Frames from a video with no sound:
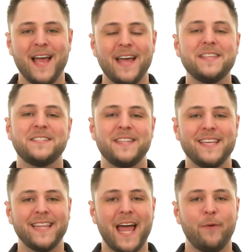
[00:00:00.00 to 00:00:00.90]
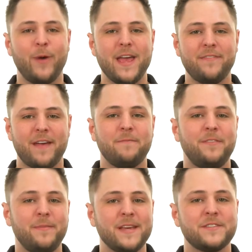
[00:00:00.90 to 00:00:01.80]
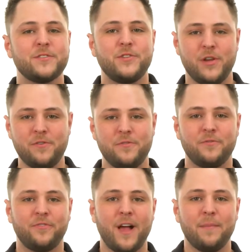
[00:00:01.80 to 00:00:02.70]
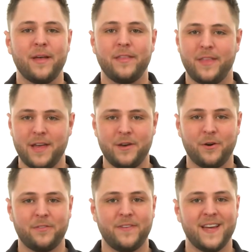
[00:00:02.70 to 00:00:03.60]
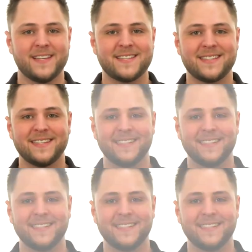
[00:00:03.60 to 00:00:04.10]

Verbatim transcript: and this is the Litewave Amphibious 2 from The North Face.